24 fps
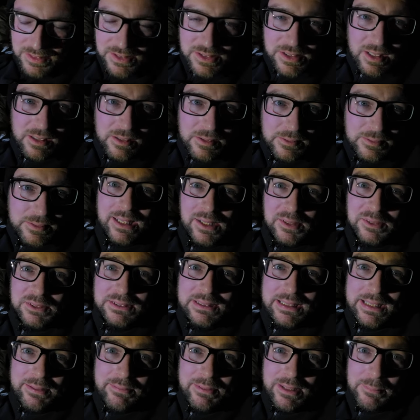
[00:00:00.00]
so I'll
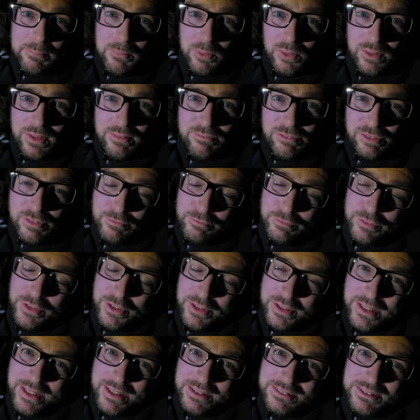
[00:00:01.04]
see you in the morning for a
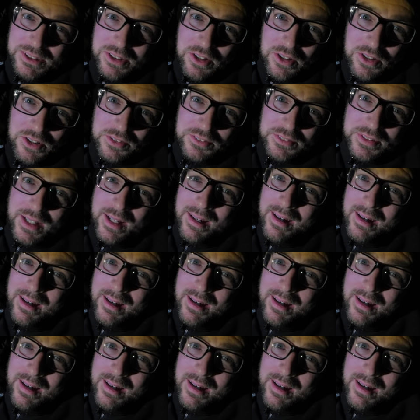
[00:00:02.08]
verdict on